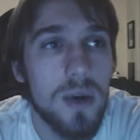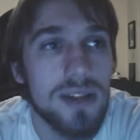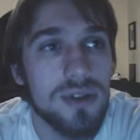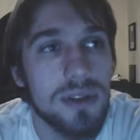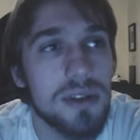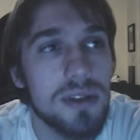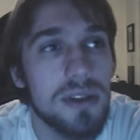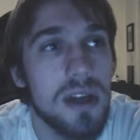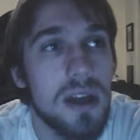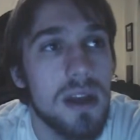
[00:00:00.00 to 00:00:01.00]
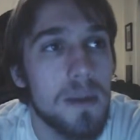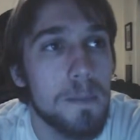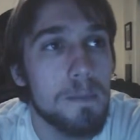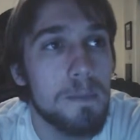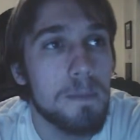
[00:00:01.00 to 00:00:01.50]
questions
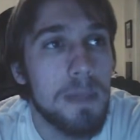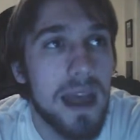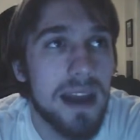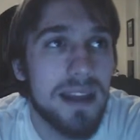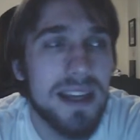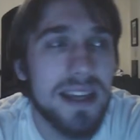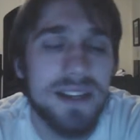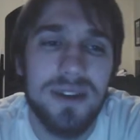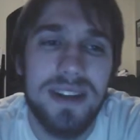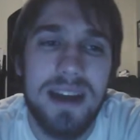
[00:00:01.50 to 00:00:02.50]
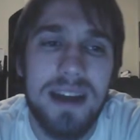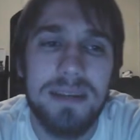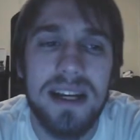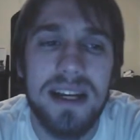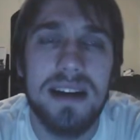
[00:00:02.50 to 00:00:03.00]
and I think it's good at that
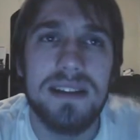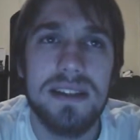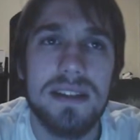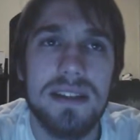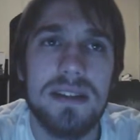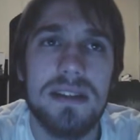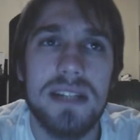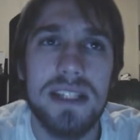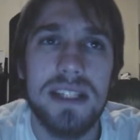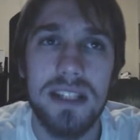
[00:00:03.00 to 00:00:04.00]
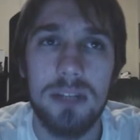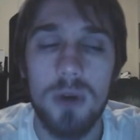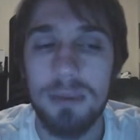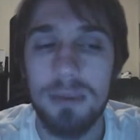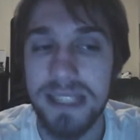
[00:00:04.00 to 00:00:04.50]
because it's it's a little
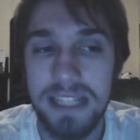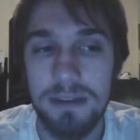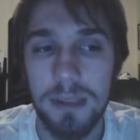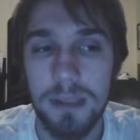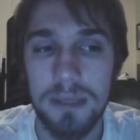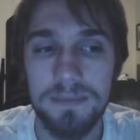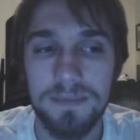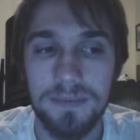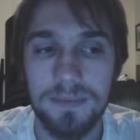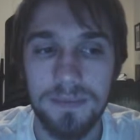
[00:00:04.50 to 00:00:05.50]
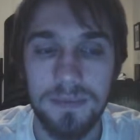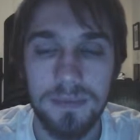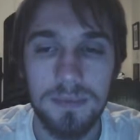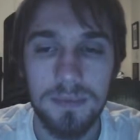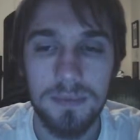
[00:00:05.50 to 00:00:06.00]
more believable
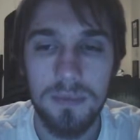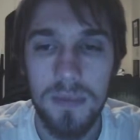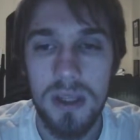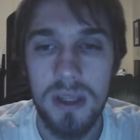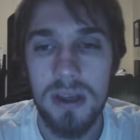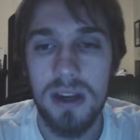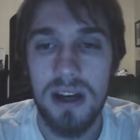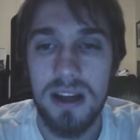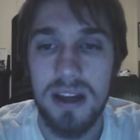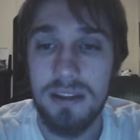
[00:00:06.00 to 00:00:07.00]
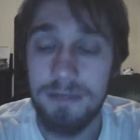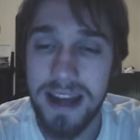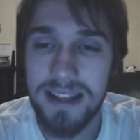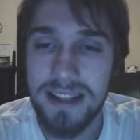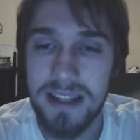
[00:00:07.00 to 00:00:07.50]
uh, than
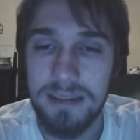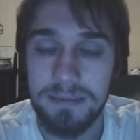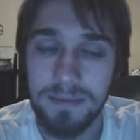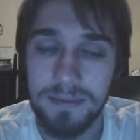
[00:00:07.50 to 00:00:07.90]
fantasy.